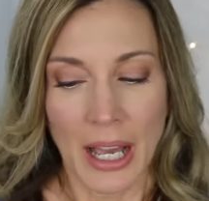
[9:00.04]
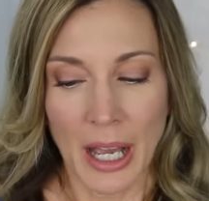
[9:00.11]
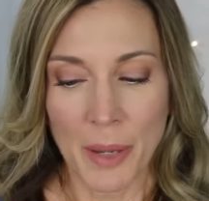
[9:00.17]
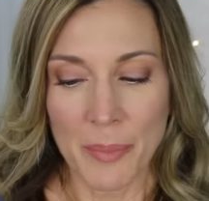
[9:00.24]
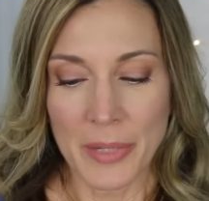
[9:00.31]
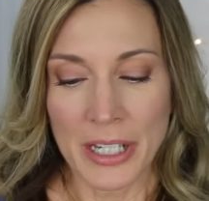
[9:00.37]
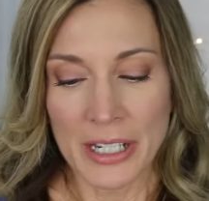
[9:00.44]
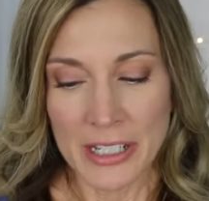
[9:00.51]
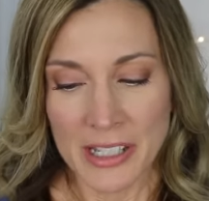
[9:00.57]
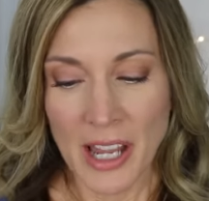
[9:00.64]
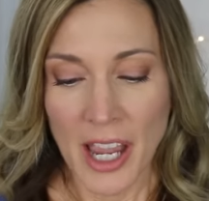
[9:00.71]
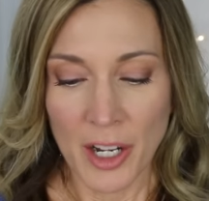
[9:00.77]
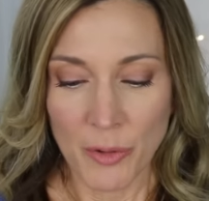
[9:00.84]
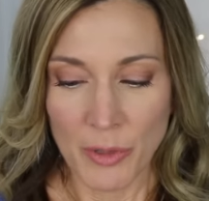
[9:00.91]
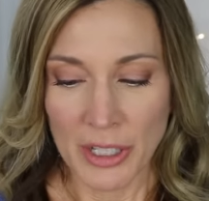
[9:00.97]
Um, it is
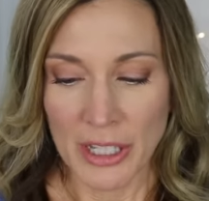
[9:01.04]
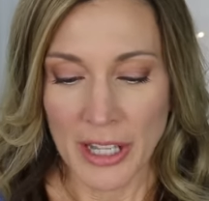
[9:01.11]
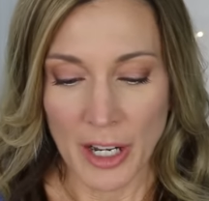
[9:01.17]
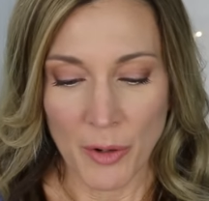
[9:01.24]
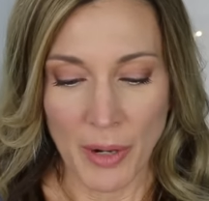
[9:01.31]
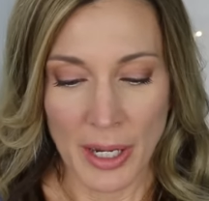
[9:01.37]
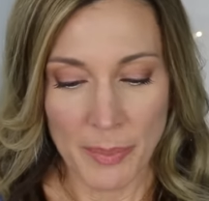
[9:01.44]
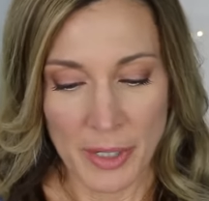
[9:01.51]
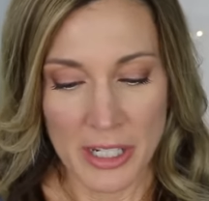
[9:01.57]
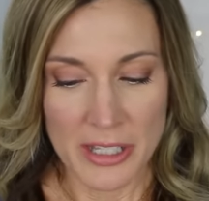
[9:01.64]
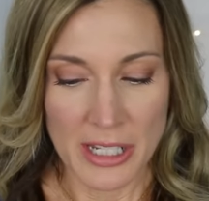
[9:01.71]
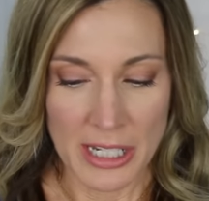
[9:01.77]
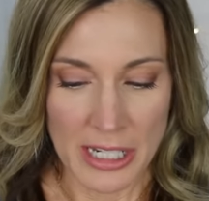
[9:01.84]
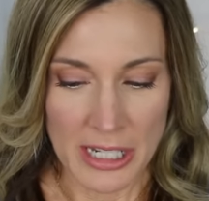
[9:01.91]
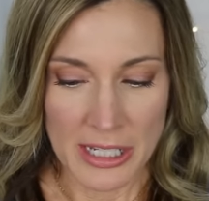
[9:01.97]
kind of really that great
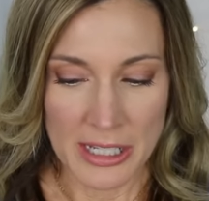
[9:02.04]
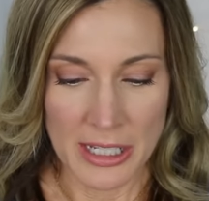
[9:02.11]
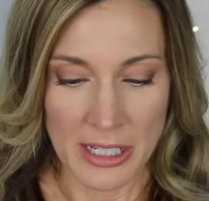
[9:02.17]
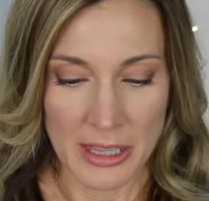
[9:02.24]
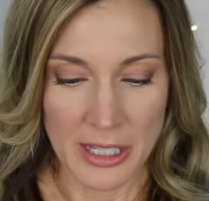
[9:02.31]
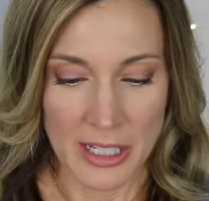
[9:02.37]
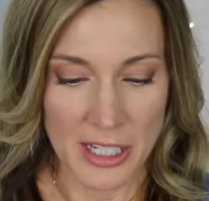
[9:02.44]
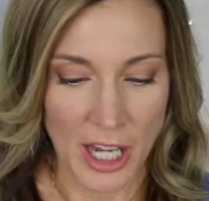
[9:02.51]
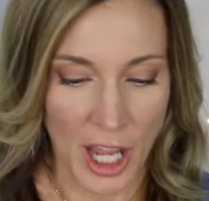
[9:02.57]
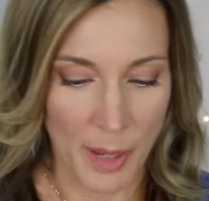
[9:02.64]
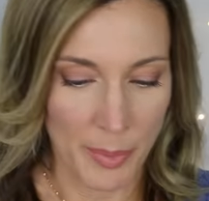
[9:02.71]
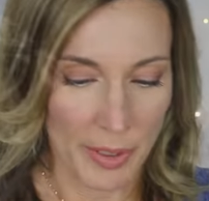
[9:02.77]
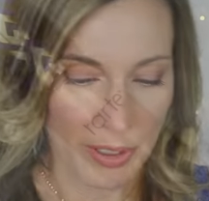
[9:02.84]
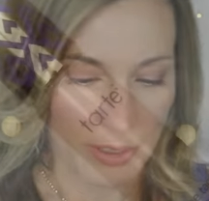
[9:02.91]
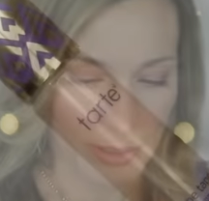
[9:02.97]
because it is in the top,